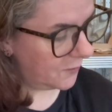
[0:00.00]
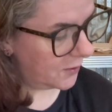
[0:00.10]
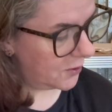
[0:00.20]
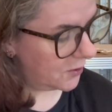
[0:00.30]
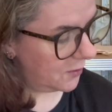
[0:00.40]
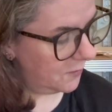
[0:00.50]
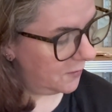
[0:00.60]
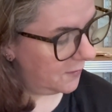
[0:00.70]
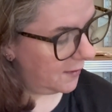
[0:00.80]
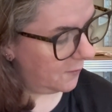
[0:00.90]
already shown
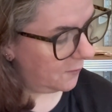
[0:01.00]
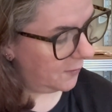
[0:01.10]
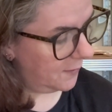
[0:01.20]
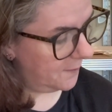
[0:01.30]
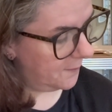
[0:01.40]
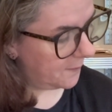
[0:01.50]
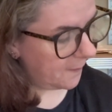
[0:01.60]
you that one.